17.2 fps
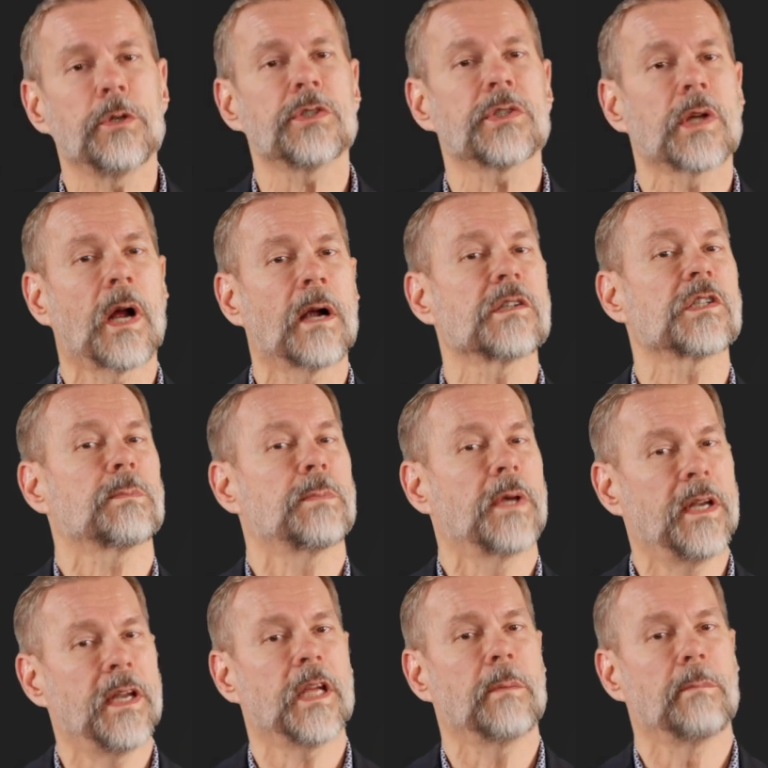start
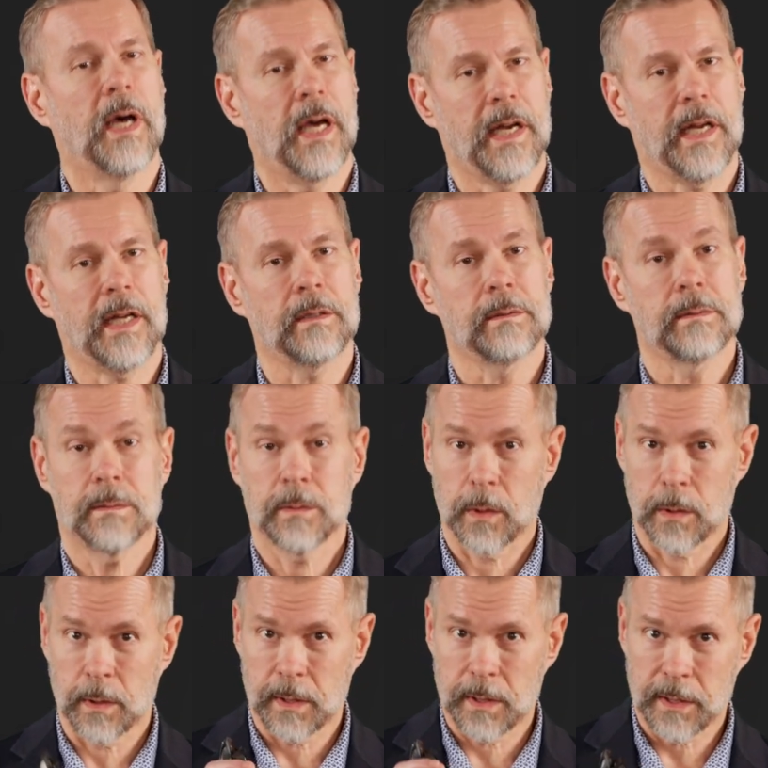spending money,
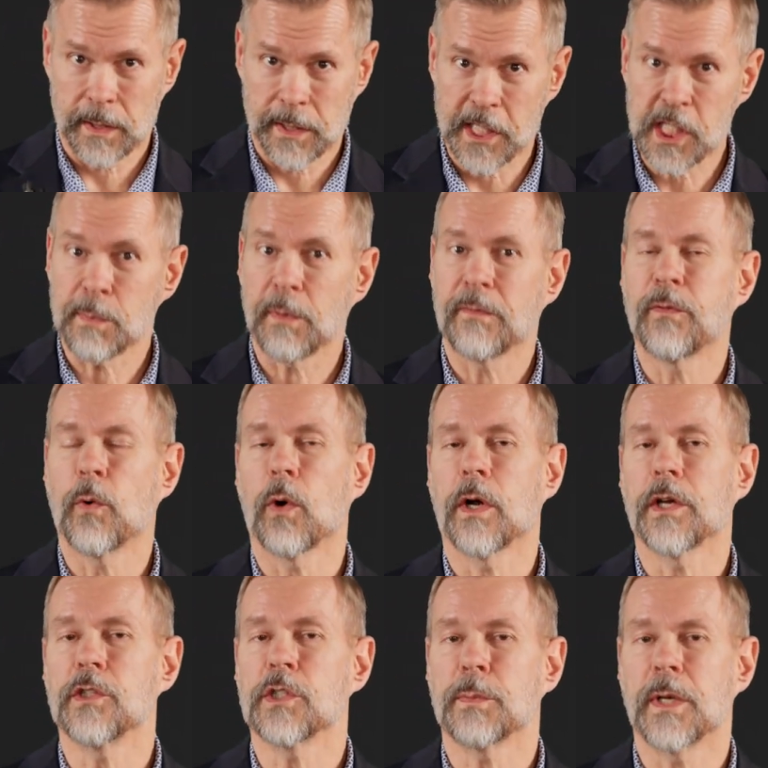or at least before
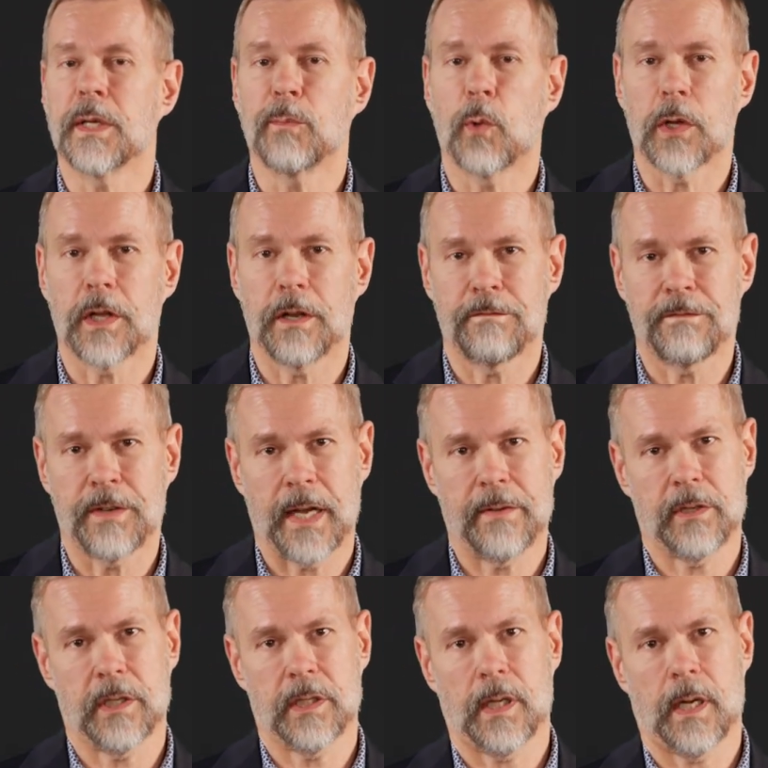you spend more than
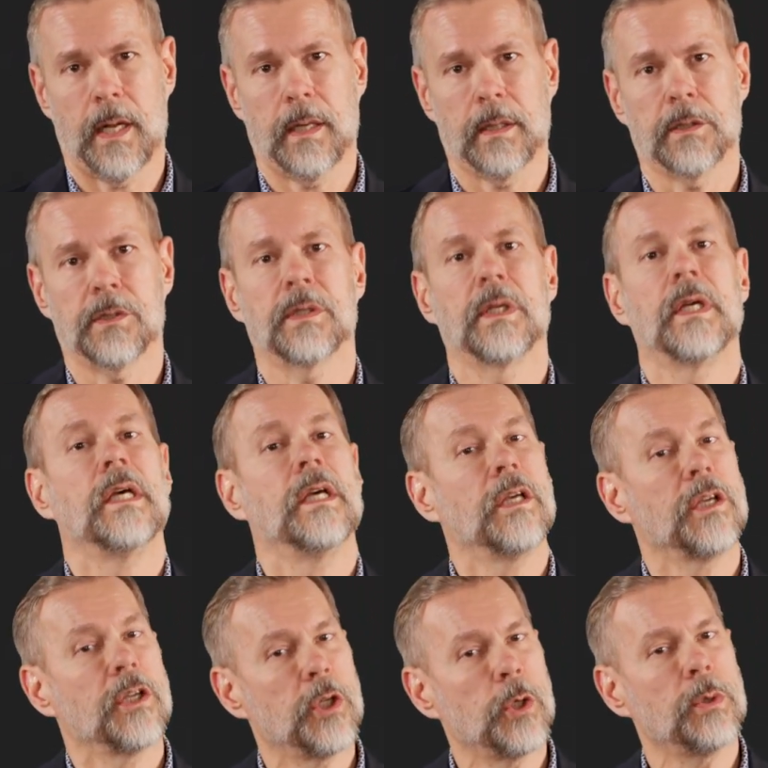$500,
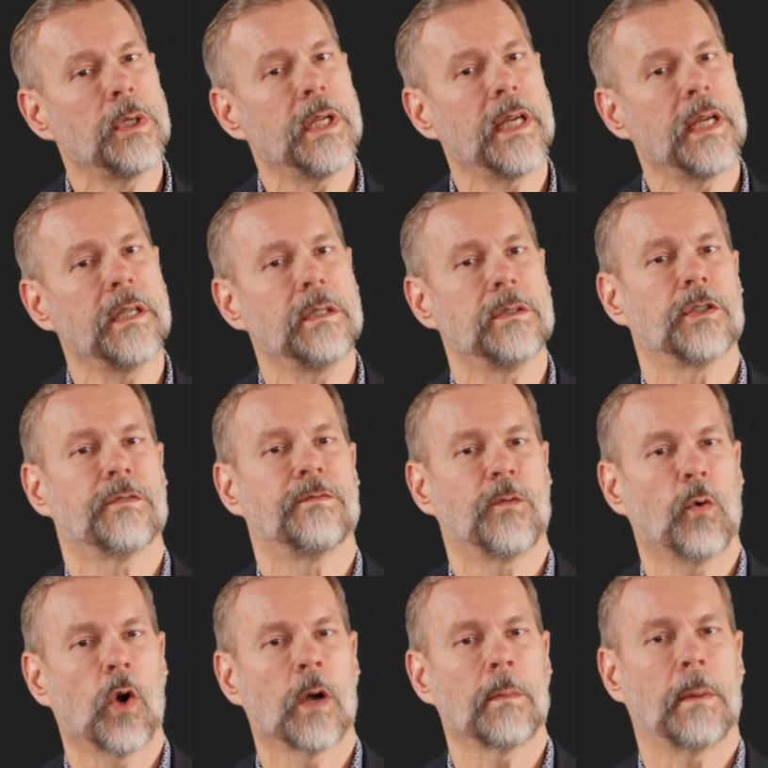you need to
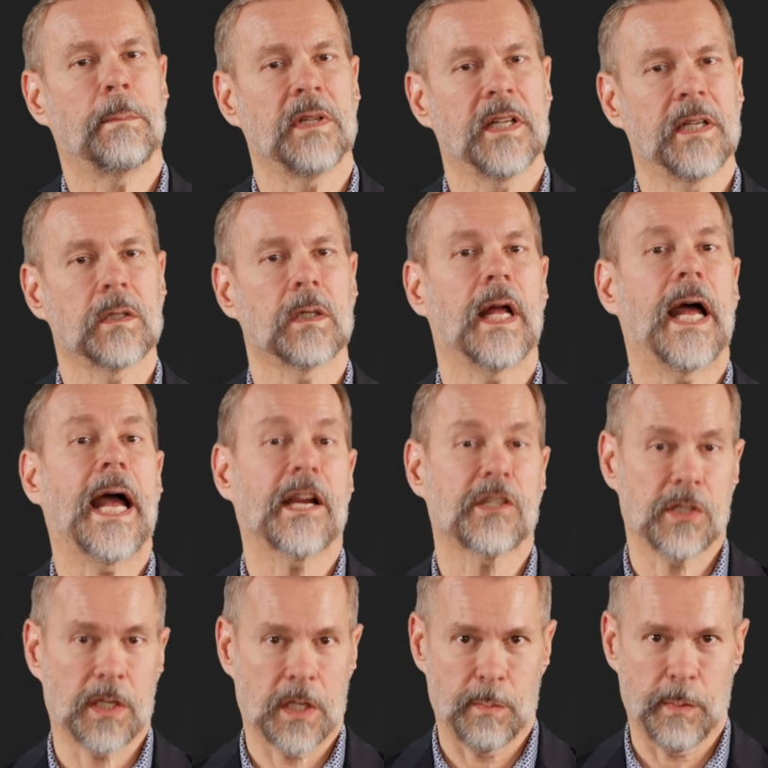form a political
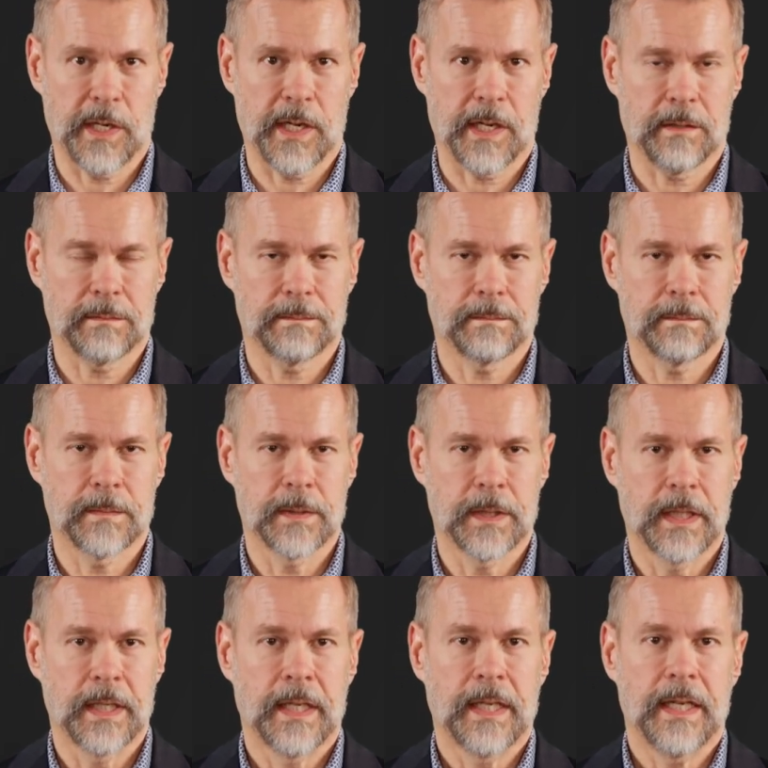action committee.
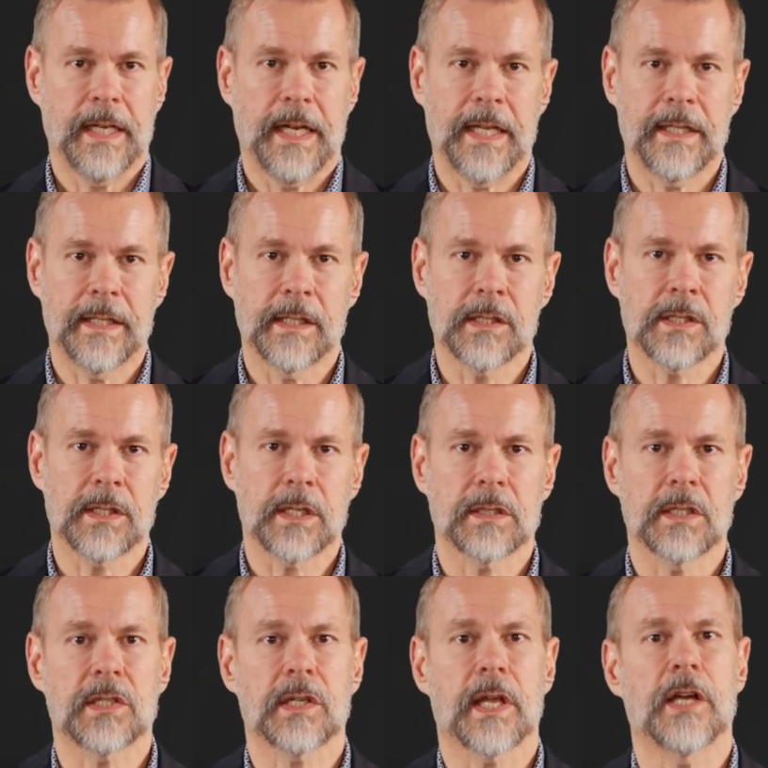In this
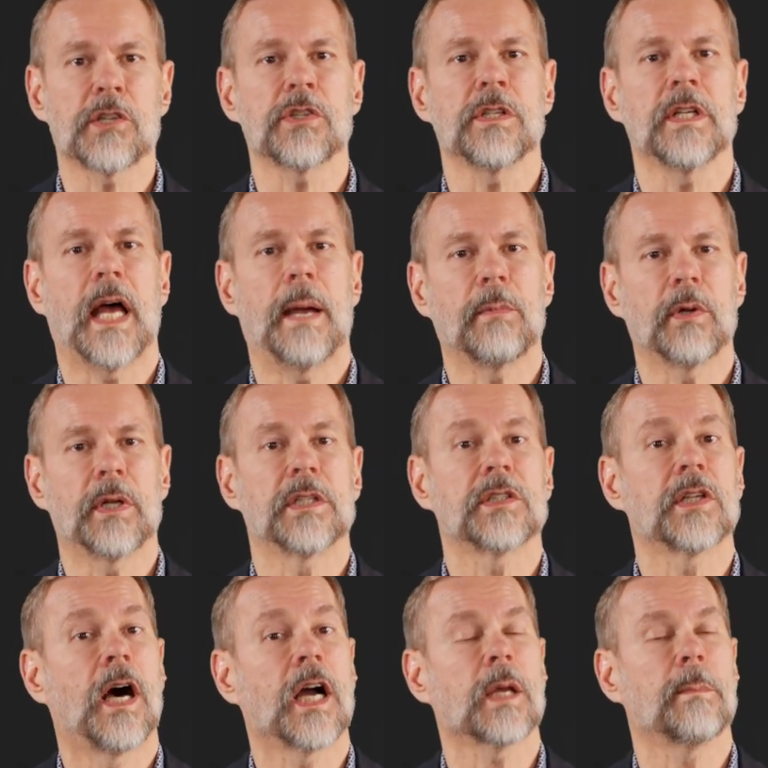discussion, I'm going to
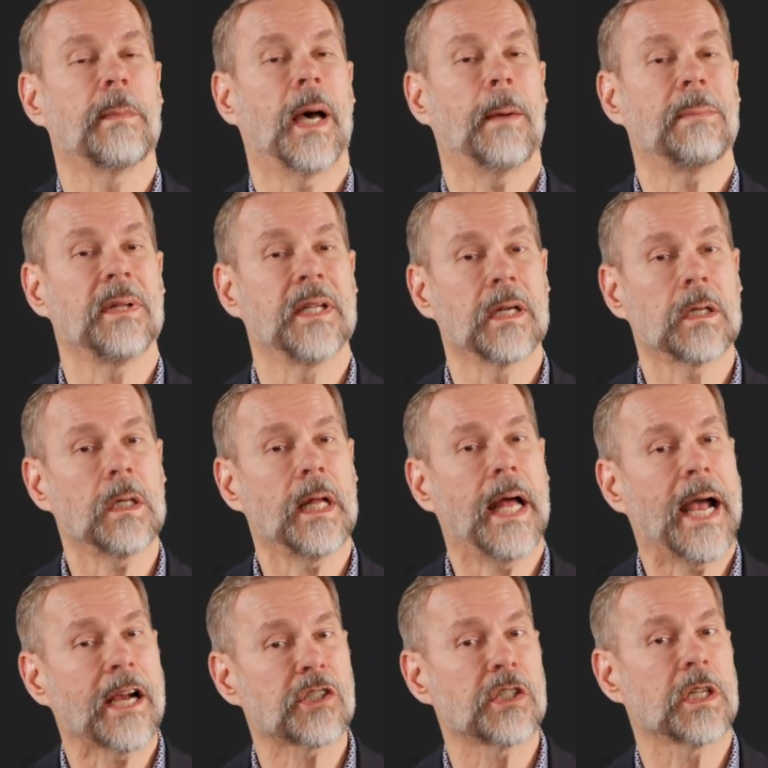talk about political
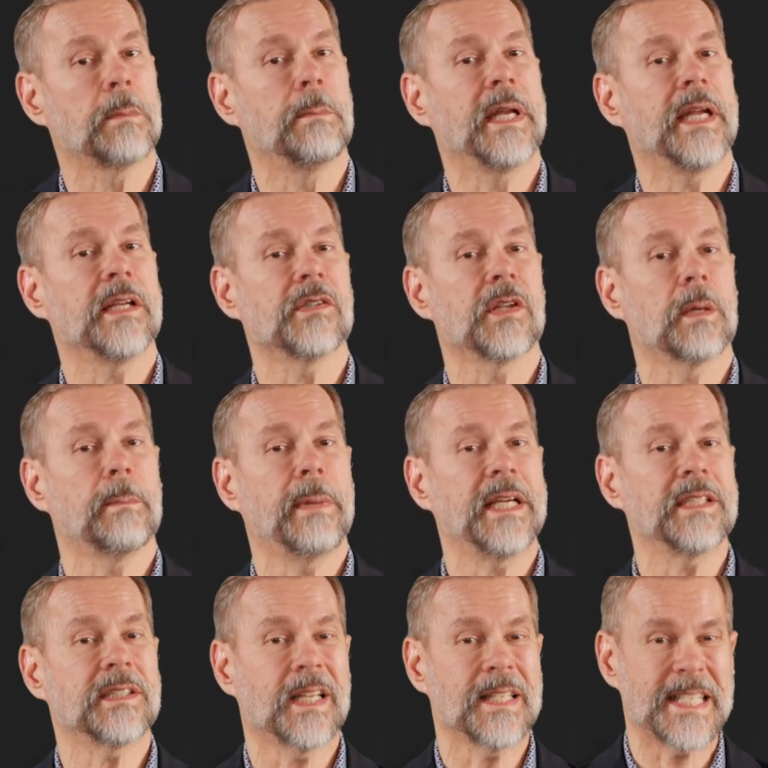action committees that are
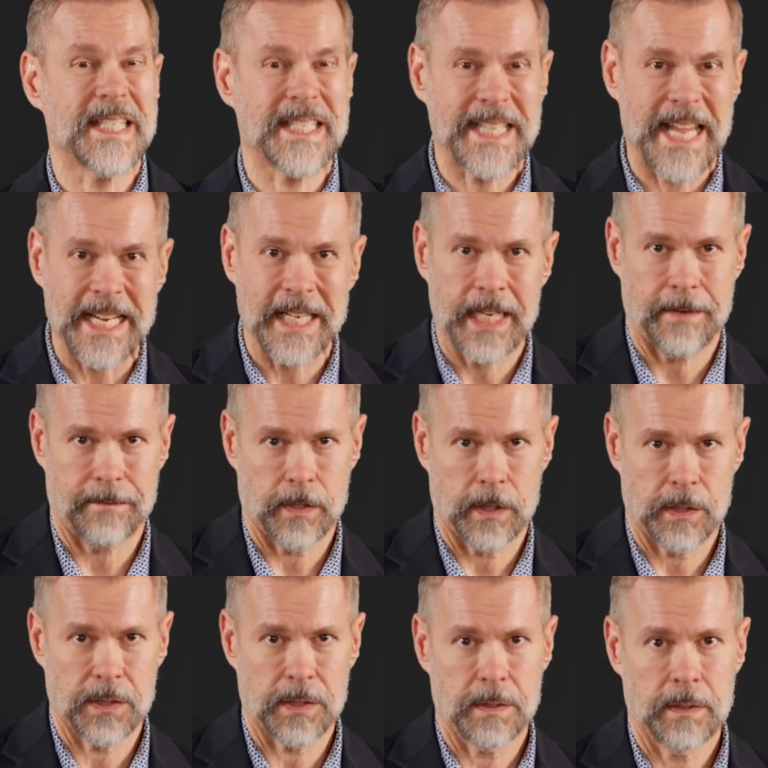based on state
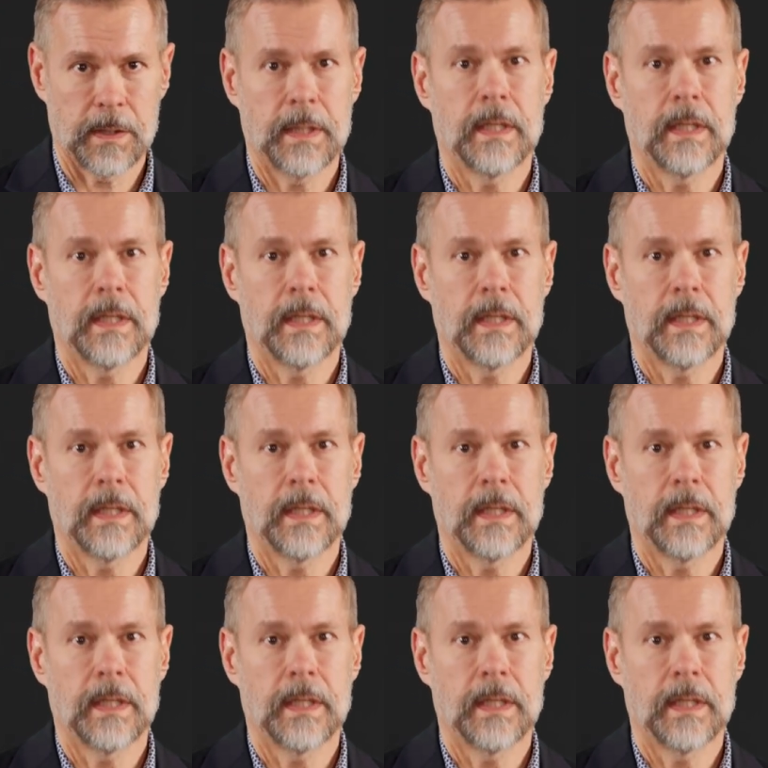efforts,